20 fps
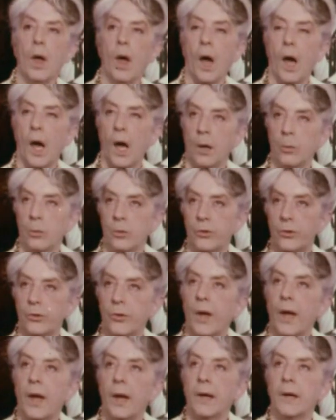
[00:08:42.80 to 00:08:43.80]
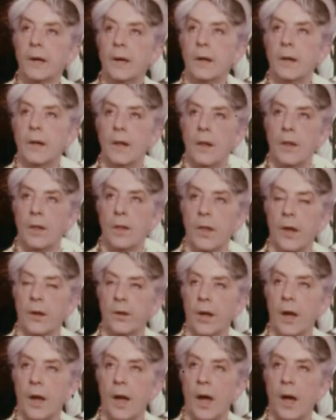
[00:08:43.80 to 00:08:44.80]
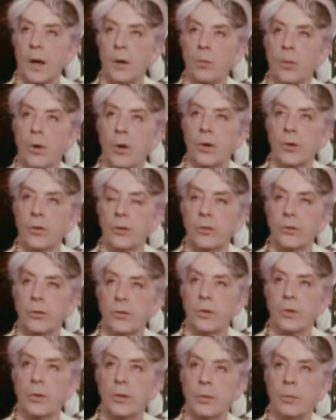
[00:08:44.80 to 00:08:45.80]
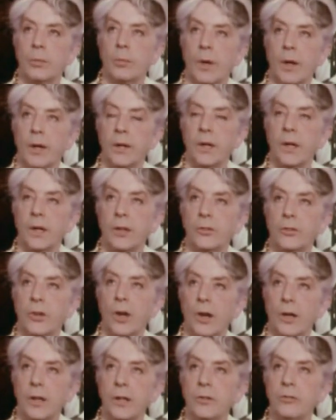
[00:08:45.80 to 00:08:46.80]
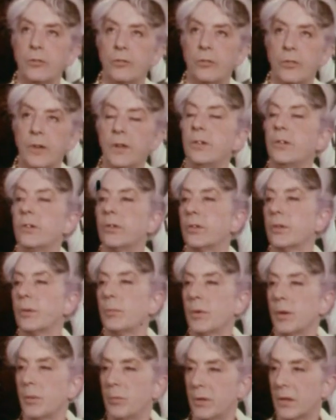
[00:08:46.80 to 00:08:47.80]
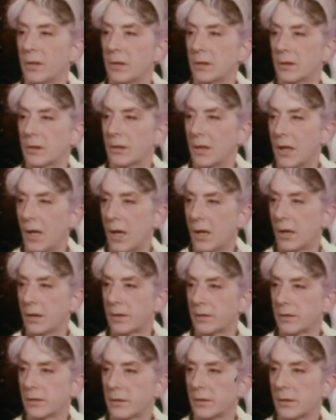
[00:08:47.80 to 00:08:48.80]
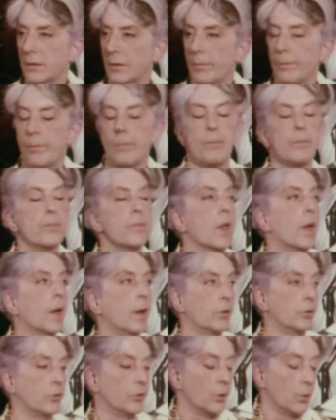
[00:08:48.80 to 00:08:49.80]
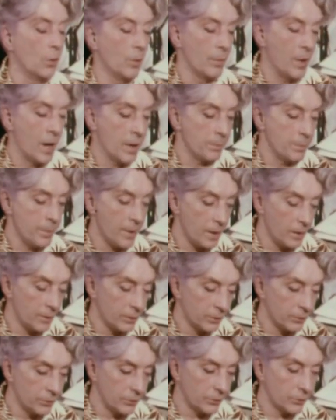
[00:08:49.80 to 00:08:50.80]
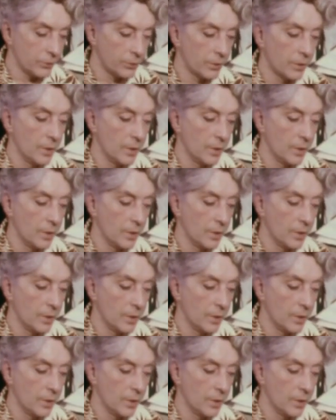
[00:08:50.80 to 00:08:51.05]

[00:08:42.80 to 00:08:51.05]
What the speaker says: I would say that I was, by nature, invincibly middle class. And so were my parents.